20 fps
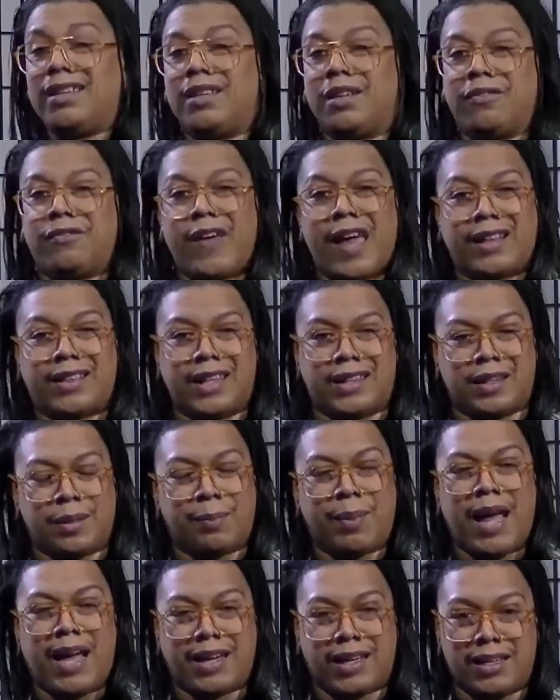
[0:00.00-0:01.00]
The fact that the
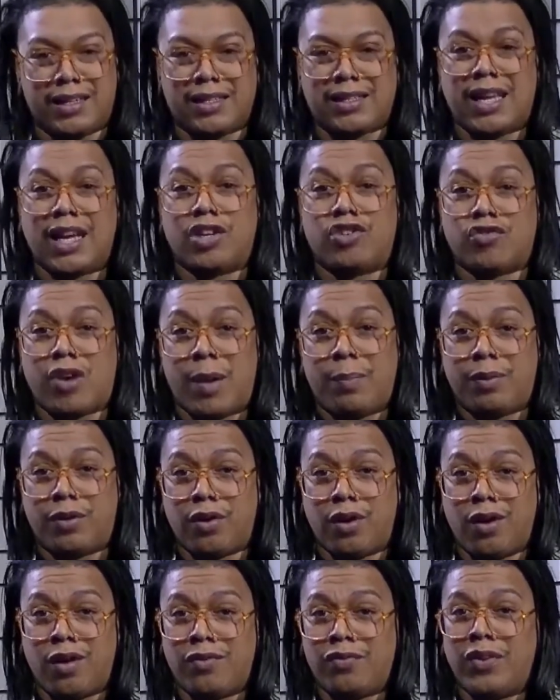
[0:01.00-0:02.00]
pocket is like dropping
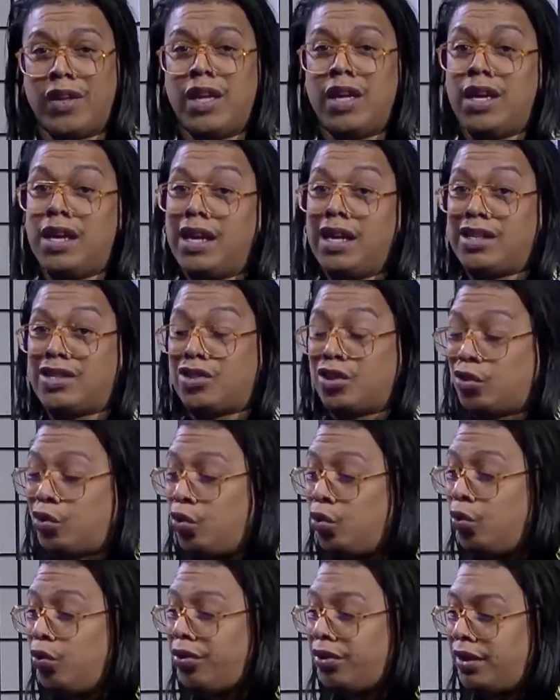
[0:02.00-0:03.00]
off, it's a
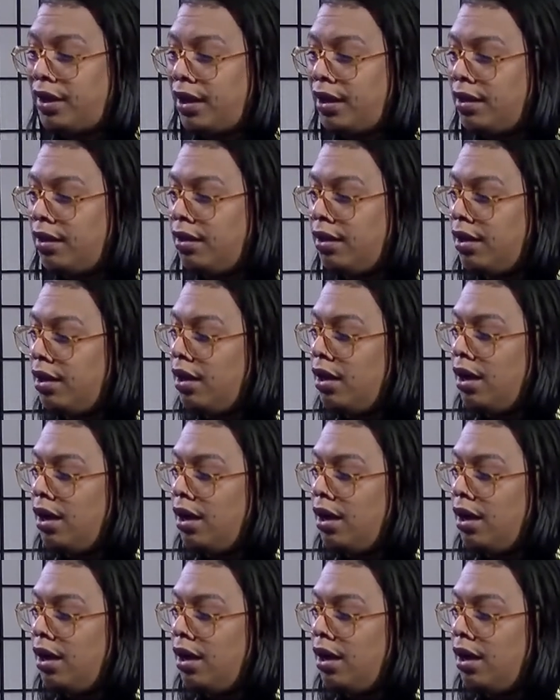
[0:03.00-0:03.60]
cool thing.